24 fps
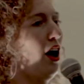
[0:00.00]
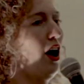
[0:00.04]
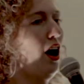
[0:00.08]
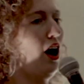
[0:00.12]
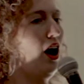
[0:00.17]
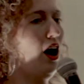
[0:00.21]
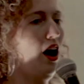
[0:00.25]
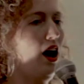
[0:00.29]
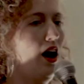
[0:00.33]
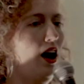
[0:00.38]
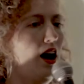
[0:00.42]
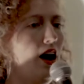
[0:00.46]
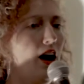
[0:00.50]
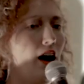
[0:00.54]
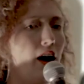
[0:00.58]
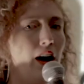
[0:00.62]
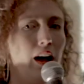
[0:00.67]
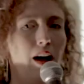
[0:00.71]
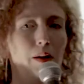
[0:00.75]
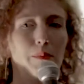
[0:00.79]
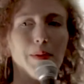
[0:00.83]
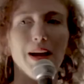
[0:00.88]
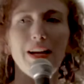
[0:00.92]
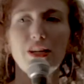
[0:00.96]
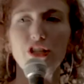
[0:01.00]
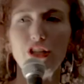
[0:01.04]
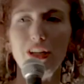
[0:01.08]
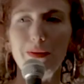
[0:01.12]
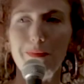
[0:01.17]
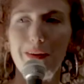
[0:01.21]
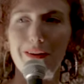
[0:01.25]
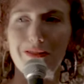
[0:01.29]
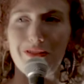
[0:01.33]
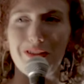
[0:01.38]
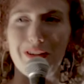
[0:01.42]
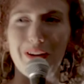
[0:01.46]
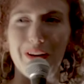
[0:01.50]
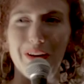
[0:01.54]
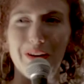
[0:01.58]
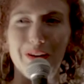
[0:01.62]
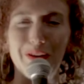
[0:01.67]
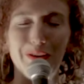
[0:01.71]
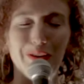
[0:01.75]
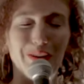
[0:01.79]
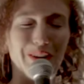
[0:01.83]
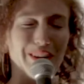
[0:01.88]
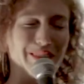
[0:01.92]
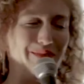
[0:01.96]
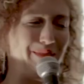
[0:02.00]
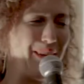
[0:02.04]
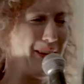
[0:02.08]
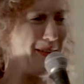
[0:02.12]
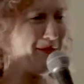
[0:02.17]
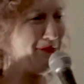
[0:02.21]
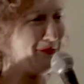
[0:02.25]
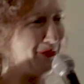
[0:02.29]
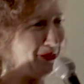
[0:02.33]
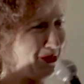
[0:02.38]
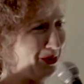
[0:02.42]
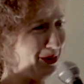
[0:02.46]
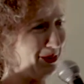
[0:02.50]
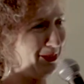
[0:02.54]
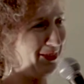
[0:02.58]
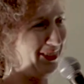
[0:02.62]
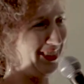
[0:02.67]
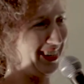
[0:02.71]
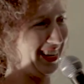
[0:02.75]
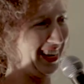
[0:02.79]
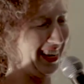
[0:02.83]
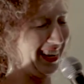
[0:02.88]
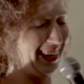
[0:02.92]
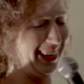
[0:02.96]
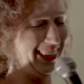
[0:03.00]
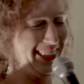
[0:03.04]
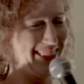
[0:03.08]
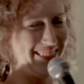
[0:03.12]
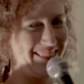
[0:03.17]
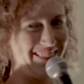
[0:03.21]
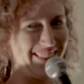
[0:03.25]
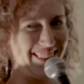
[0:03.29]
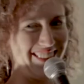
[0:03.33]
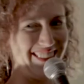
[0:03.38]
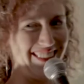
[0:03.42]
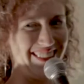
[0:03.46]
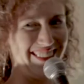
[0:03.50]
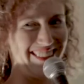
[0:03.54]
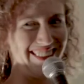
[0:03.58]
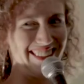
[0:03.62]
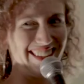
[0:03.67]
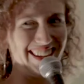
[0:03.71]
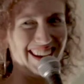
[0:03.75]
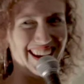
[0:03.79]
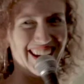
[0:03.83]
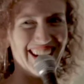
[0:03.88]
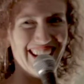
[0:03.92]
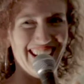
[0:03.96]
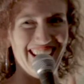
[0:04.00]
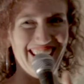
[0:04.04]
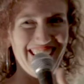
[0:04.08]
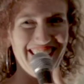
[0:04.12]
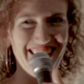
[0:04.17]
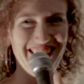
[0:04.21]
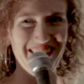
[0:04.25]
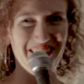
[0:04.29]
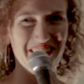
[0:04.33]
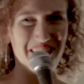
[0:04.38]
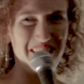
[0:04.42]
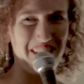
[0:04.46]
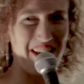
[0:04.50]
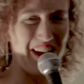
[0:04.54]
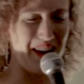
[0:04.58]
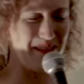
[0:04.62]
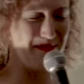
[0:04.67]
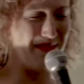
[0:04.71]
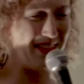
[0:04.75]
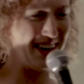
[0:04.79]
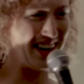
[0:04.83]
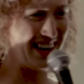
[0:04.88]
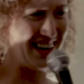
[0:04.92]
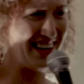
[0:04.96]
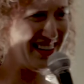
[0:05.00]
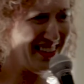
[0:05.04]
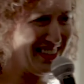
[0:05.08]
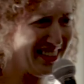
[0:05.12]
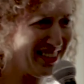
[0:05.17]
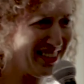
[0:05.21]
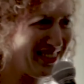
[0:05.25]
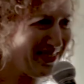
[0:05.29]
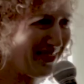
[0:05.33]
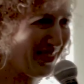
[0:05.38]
I'm actually about to go on my 4th date with this guy. You know what that means.